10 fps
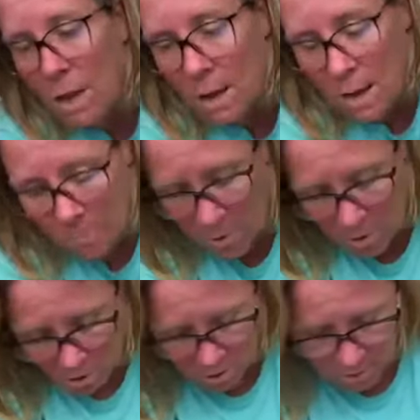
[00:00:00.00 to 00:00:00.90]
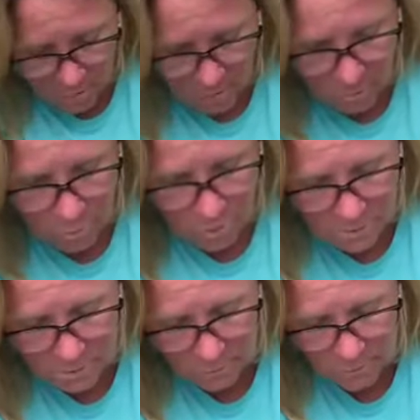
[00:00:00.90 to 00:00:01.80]
I've got a couple hard-covered
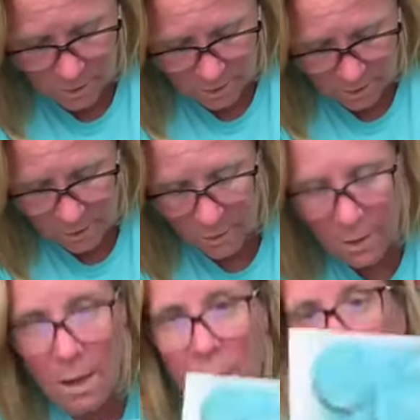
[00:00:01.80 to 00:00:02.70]
books over here